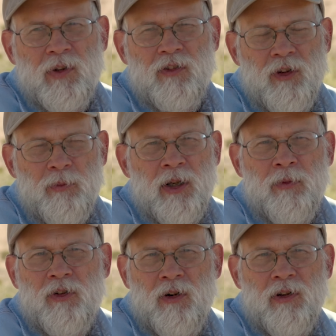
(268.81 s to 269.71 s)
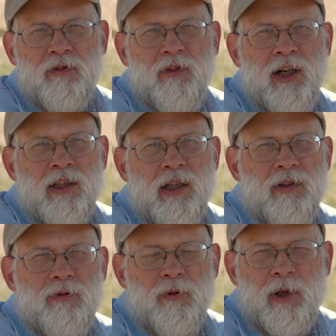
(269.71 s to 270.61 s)
sometimes it's hard to find that
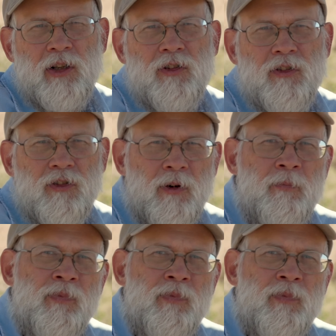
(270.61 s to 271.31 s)
information. So